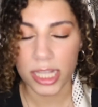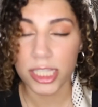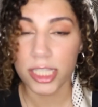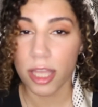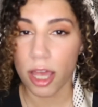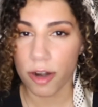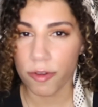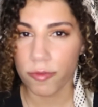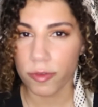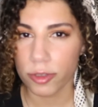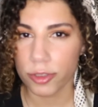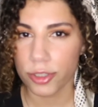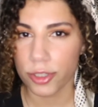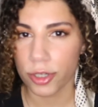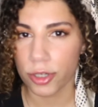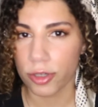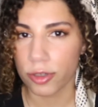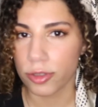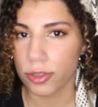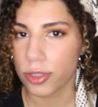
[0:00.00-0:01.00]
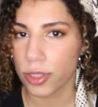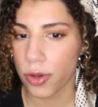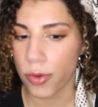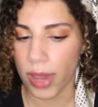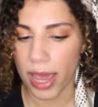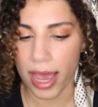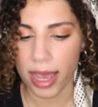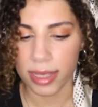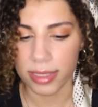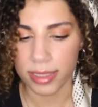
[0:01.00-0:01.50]
It's not a full circle, so
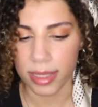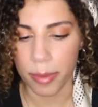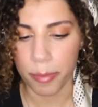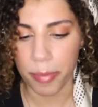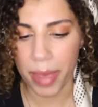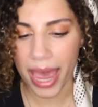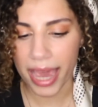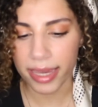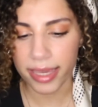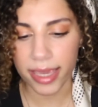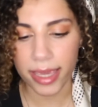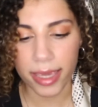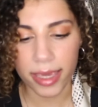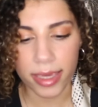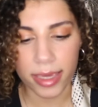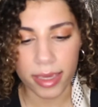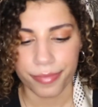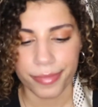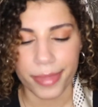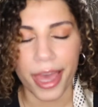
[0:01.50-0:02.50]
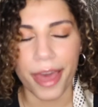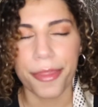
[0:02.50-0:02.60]
it has a backing.